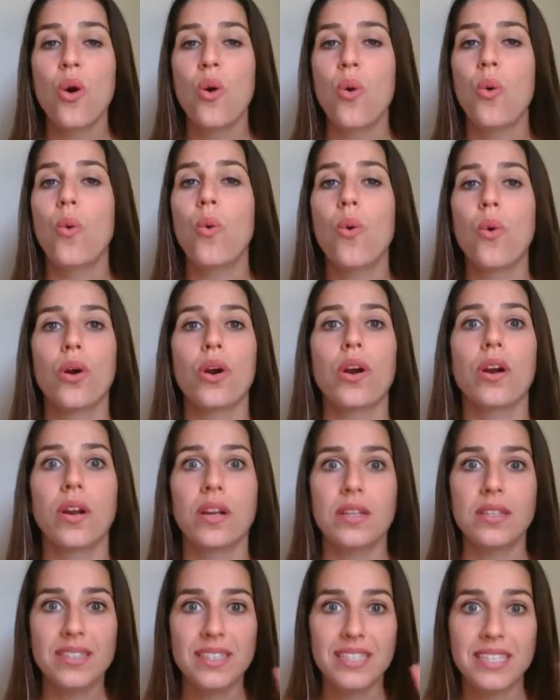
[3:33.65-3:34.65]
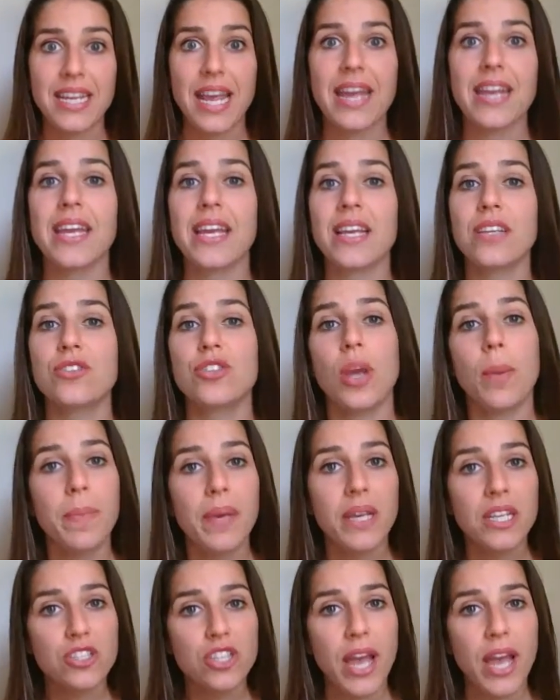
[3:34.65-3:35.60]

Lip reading: or standing jumping